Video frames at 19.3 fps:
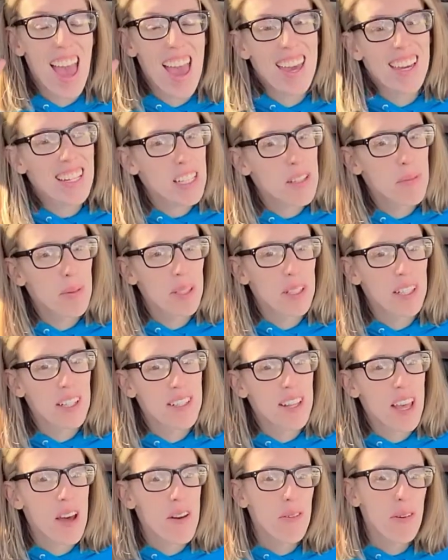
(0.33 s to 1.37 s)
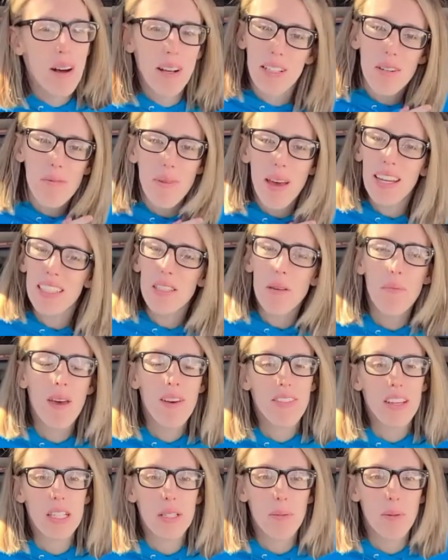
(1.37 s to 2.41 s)
Hey Explorers and welcome back to
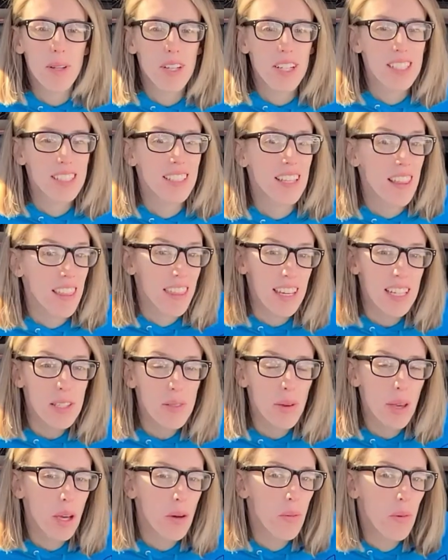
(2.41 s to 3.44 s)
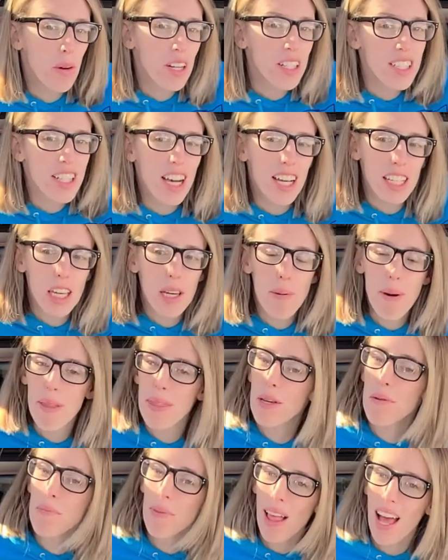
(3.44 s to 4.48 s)
Piff Explores. This week we're talking about
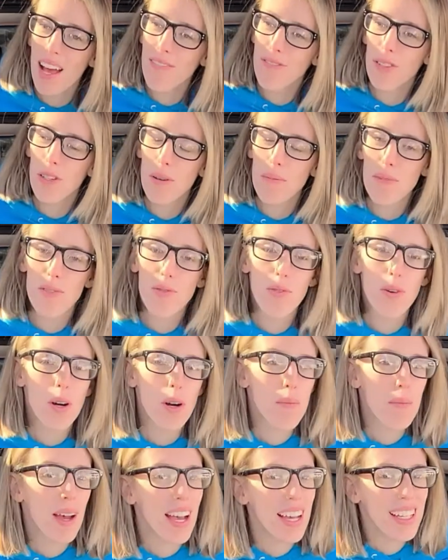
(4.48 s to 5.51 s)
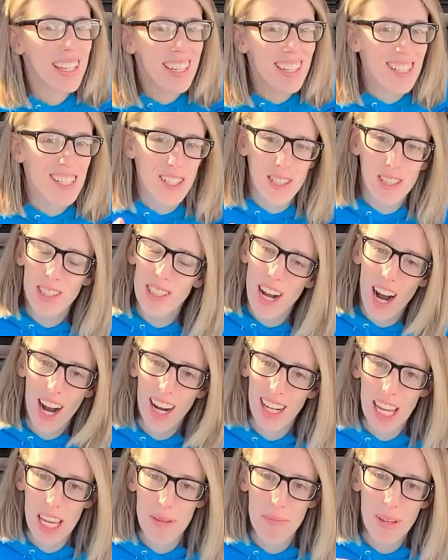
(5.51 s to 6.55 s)
the platforms for my Kia Soul
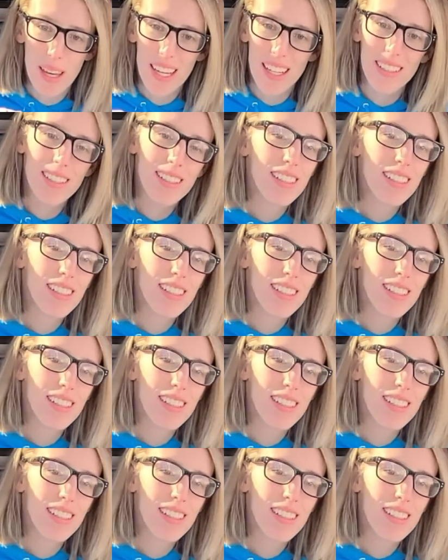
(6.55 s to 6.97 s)
car camping.